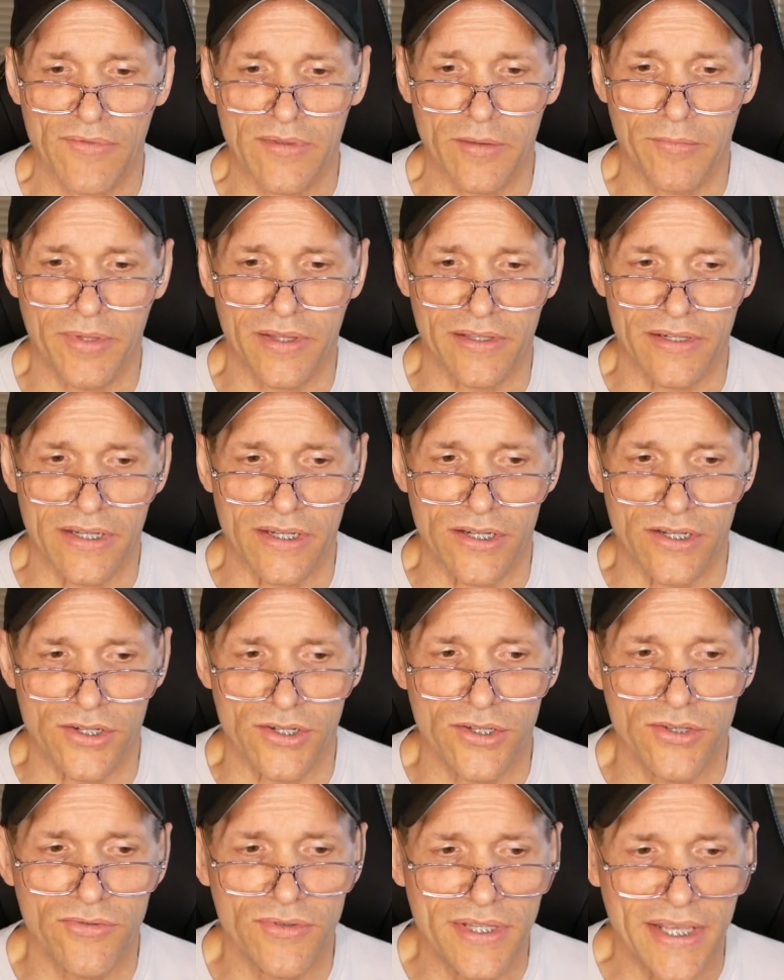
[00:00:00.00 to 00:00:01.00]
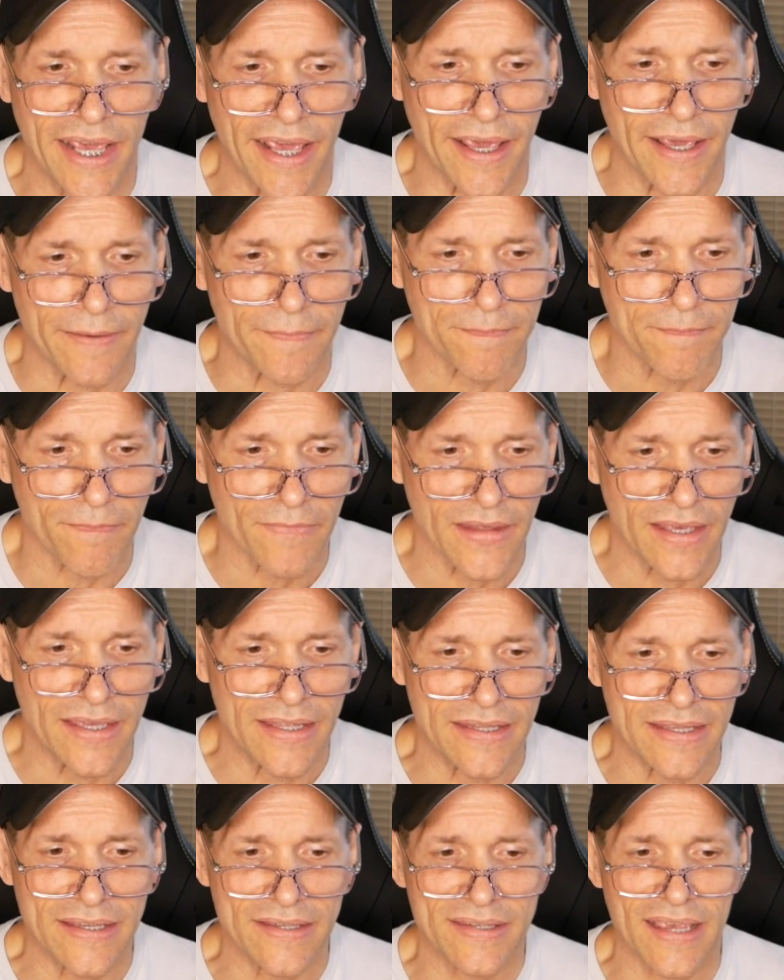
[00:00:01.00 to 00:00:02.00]
the ability to nutate,
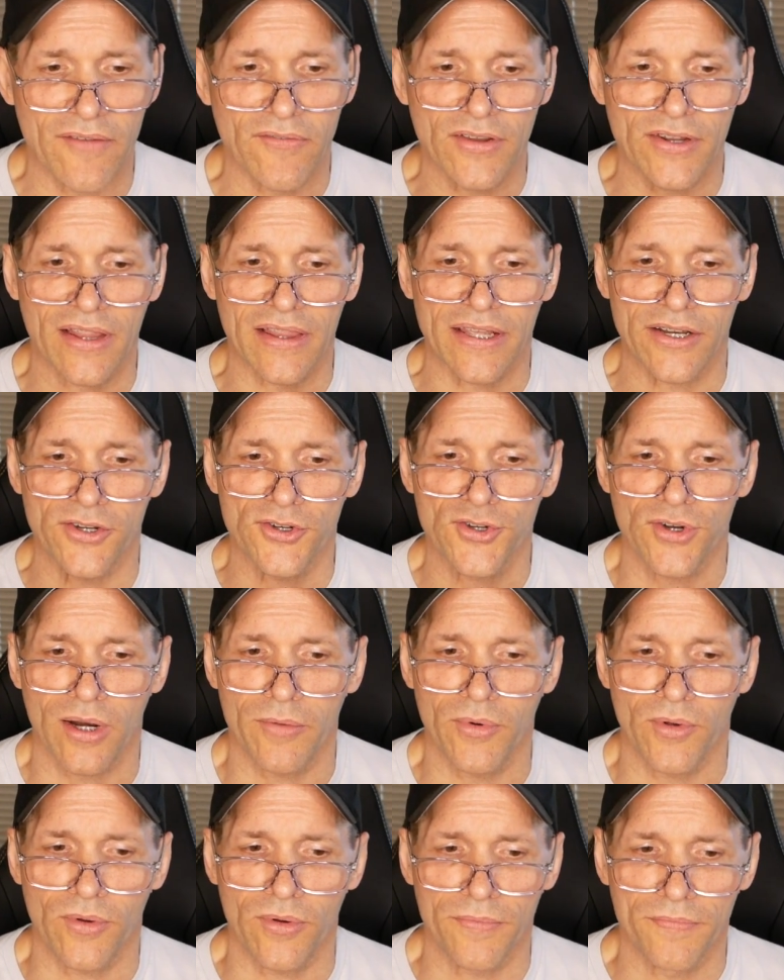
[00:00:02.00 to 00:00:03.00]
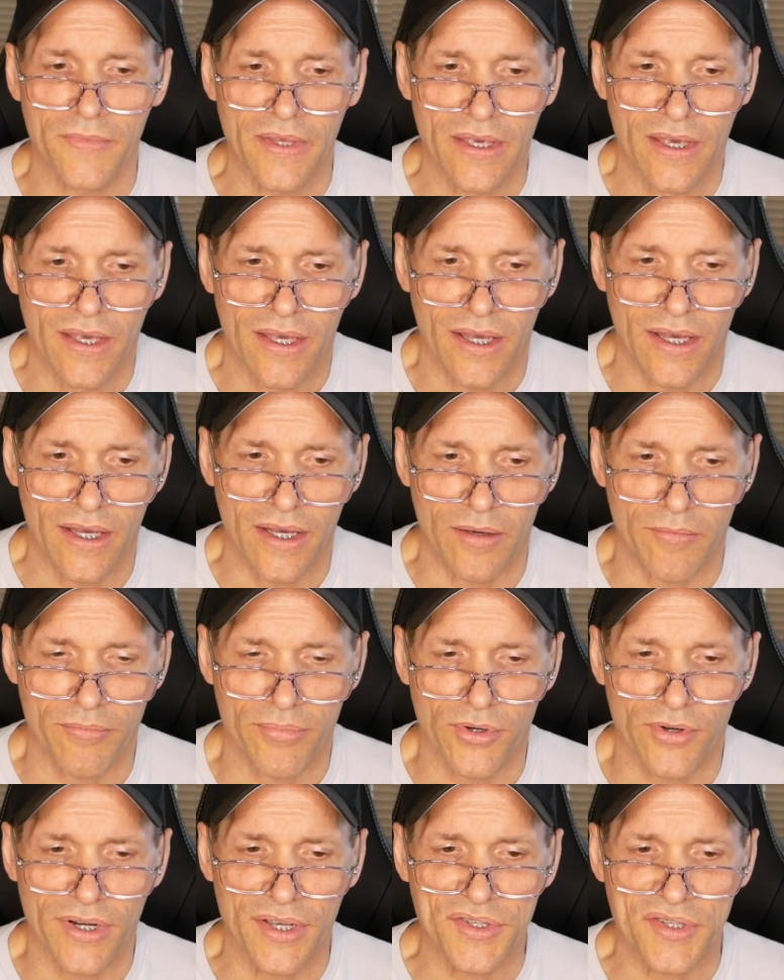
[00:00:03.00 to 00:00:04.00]
and he's having a lot of trouble
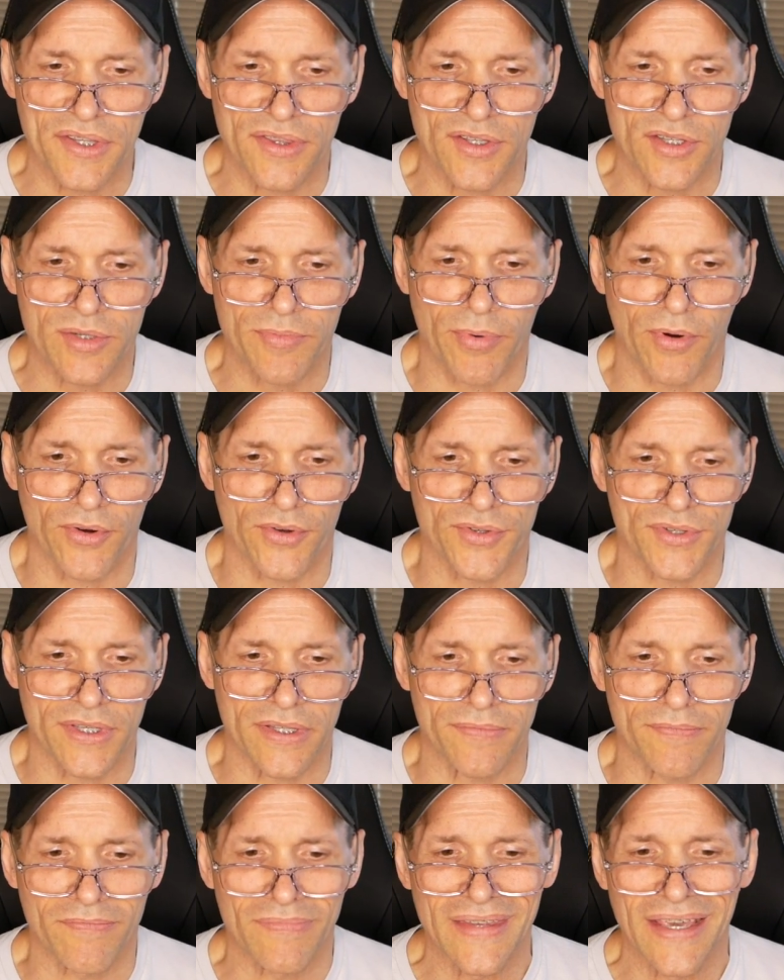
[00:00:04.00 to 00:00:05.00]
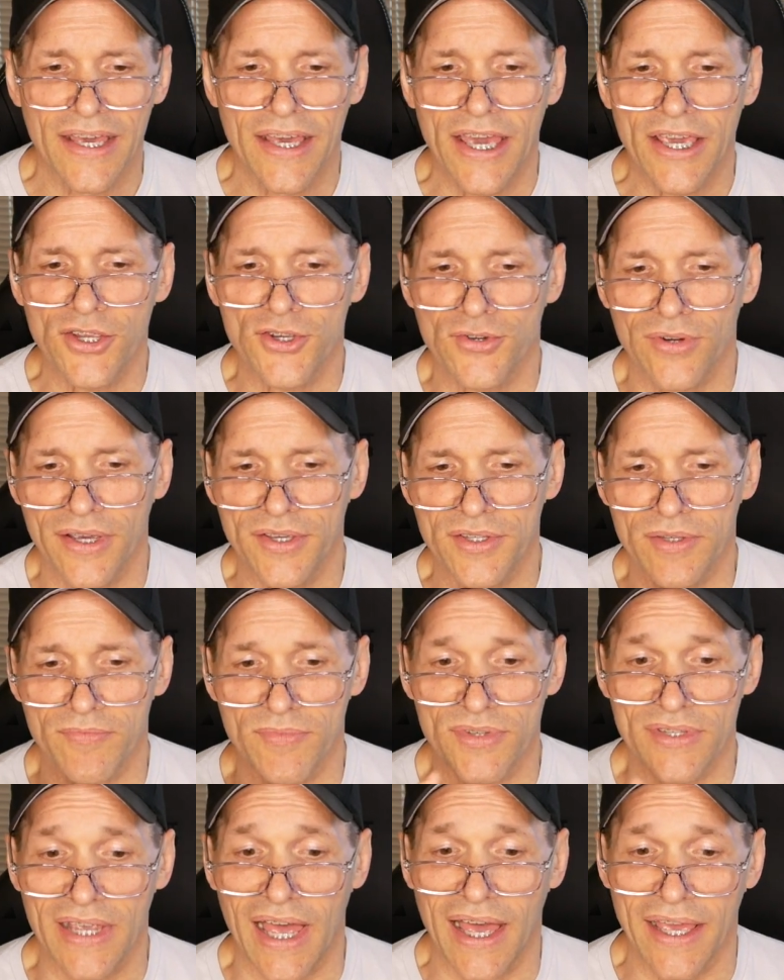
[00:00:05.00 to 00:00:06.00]
progressing this person. He's trying some
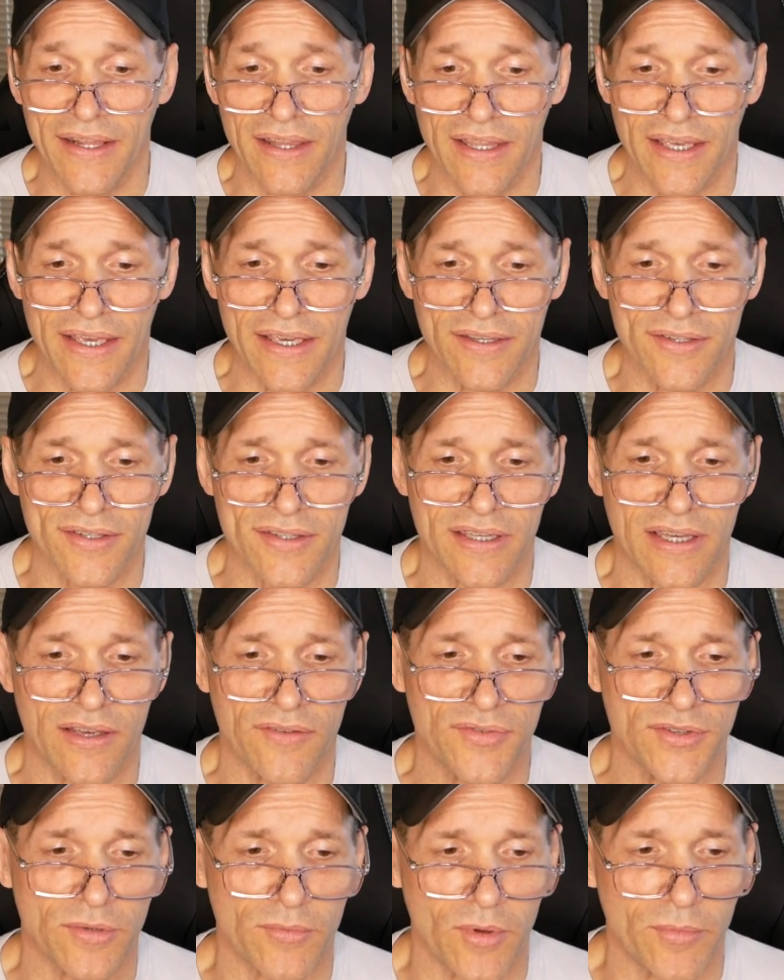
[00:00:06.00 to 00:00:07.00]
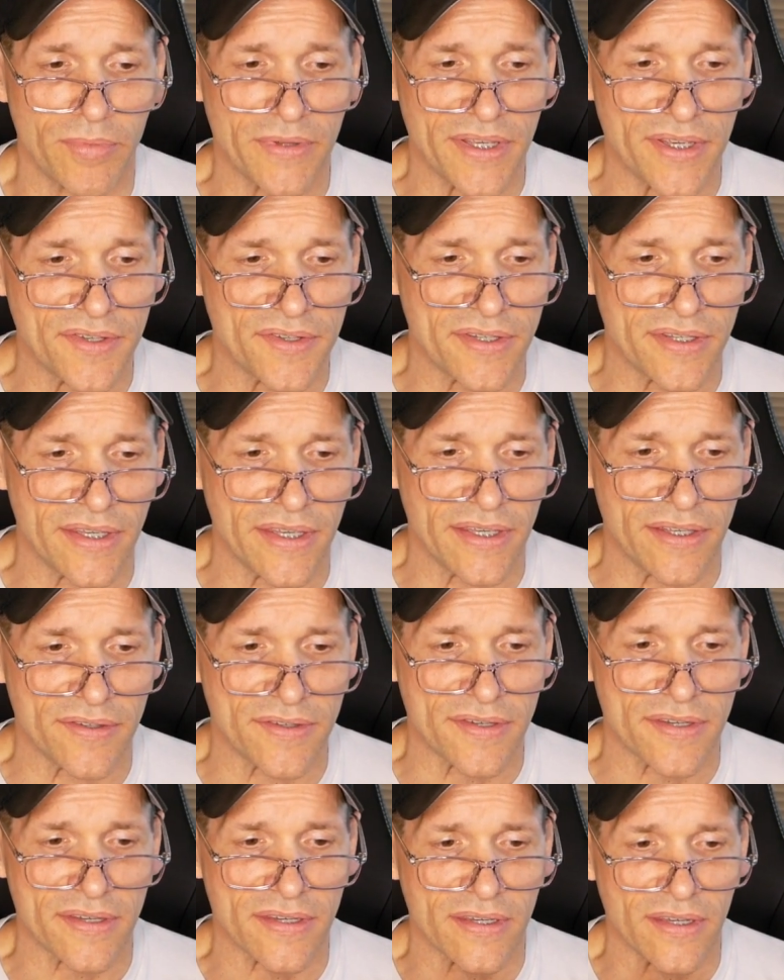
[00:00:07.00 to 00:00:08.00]
side-lying stuff, some oblique
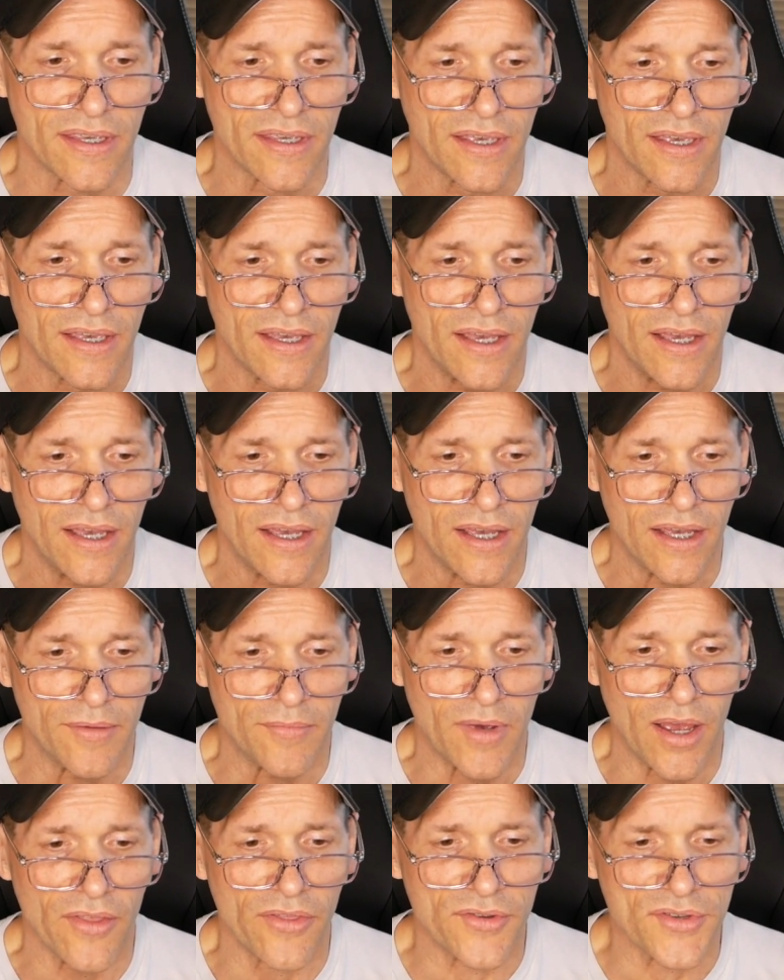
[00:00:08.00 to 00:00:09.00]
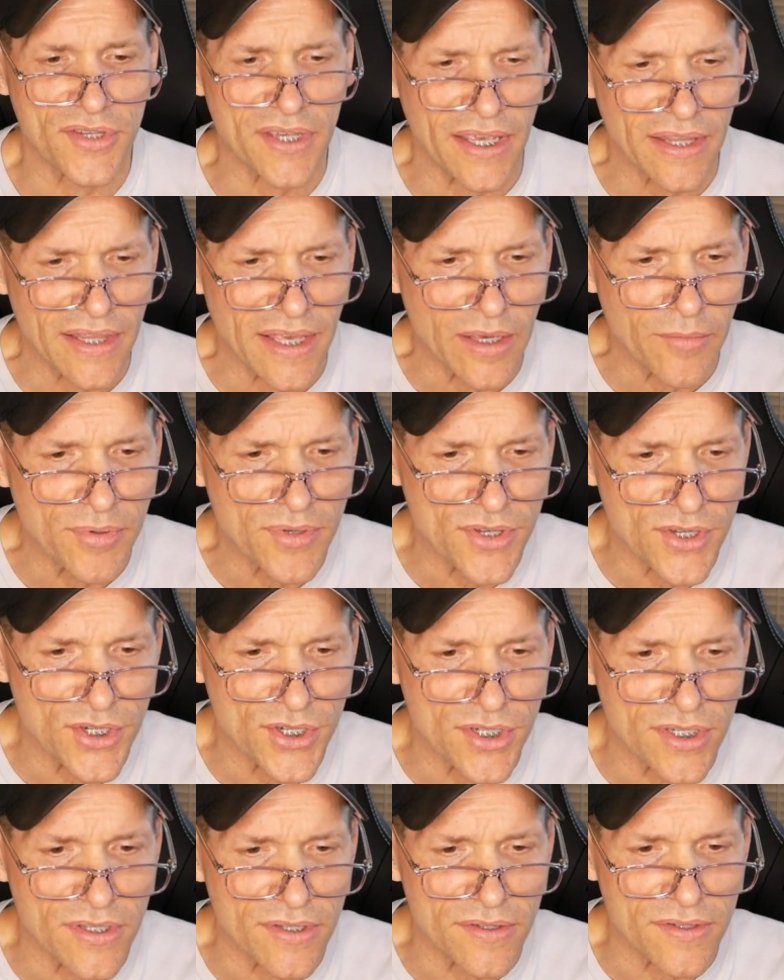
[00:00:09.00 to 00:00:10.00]
sits, other side-lying
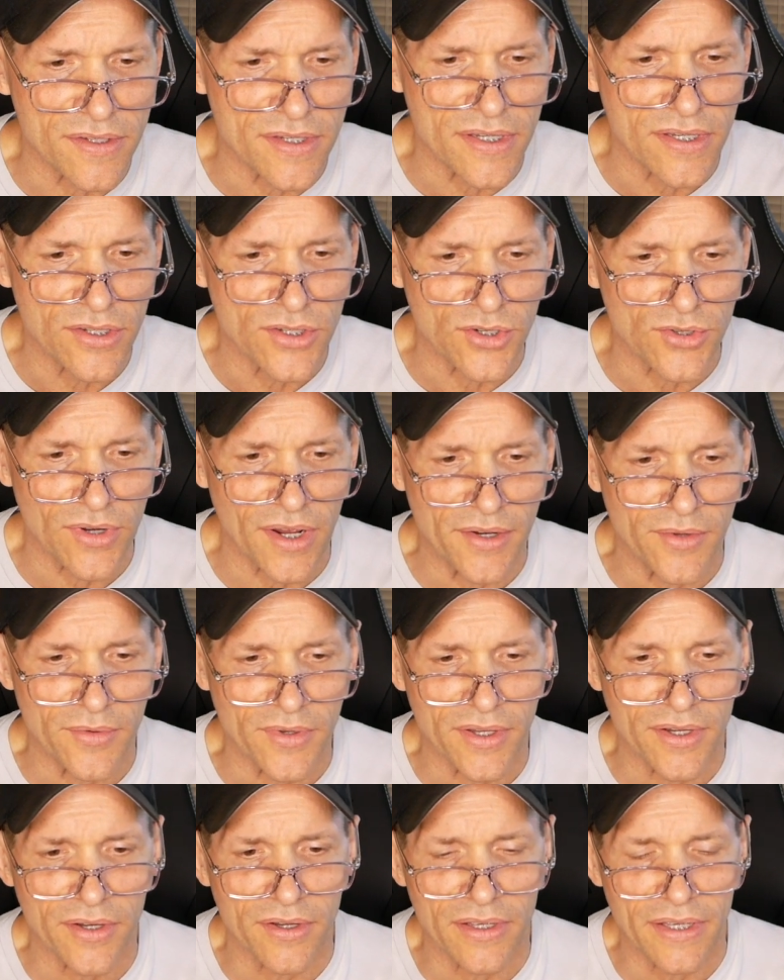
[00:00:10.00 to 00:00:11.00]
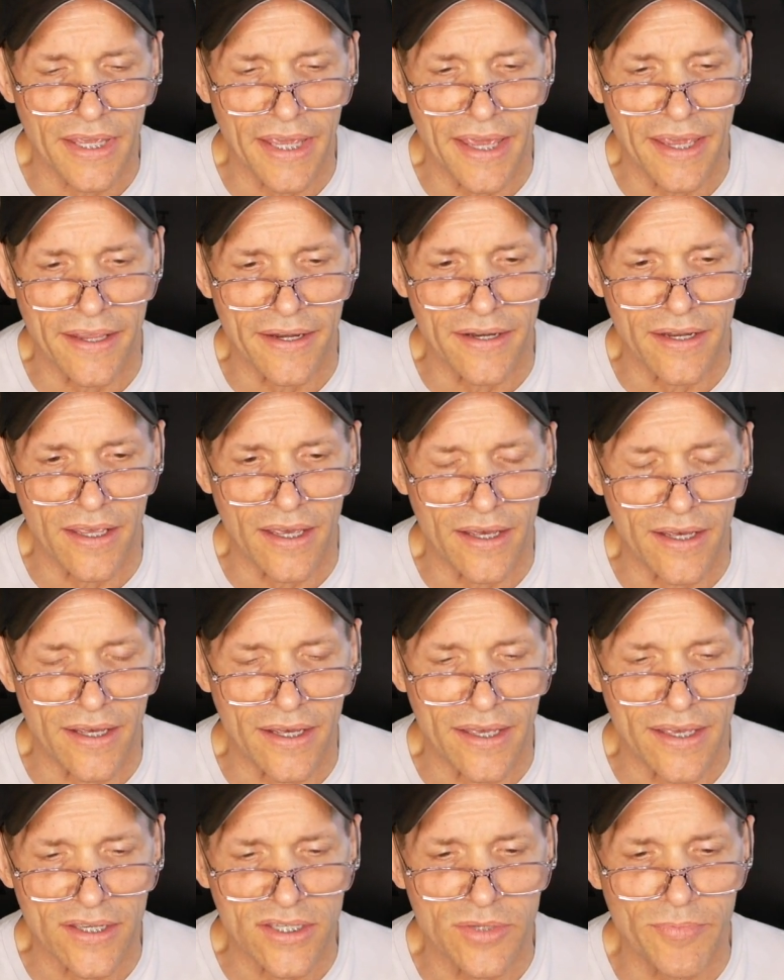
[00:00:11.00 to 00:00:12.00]
positions to try to gain
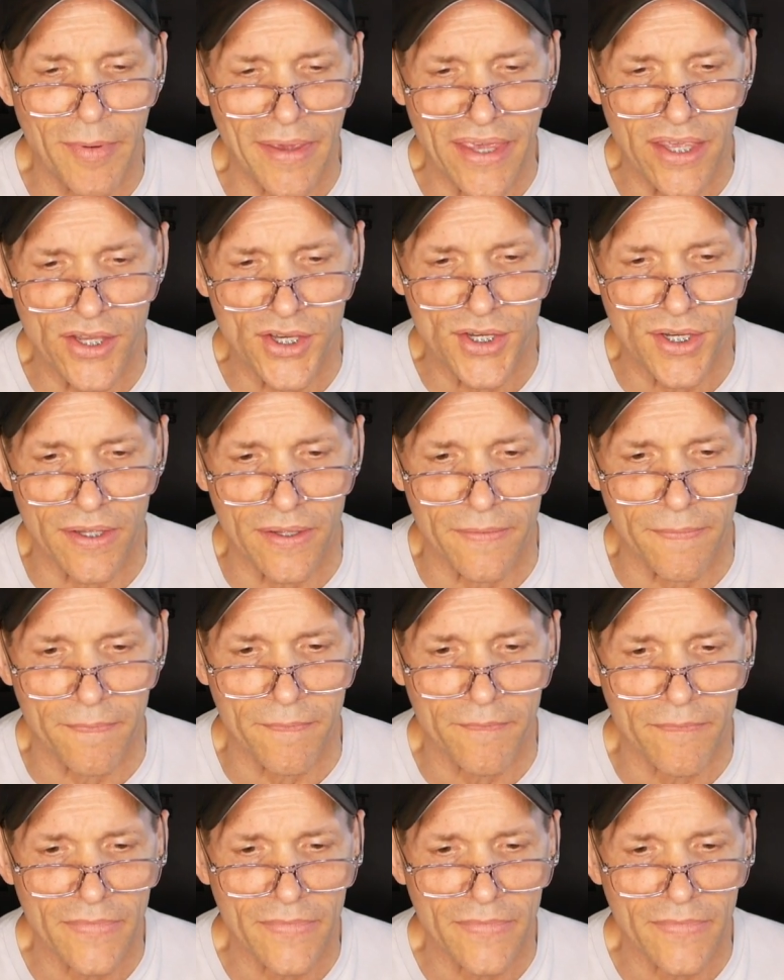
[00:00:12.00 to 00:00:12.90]
expansion,